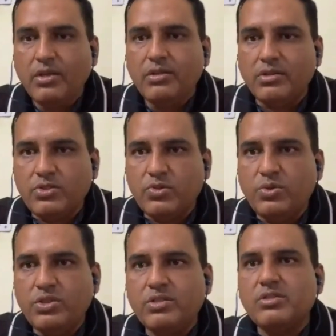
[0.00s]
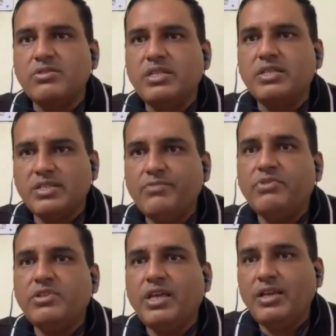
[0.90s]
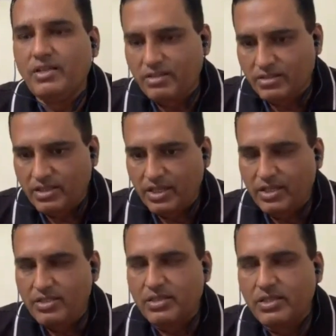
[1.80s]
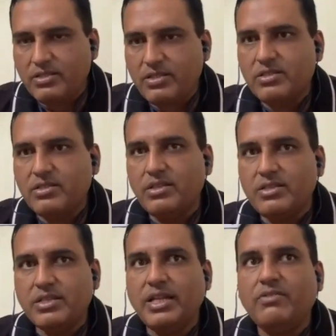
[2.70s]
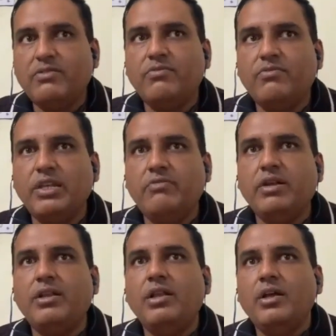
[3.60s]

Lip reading: the juniors, the seniors, everything. This get very well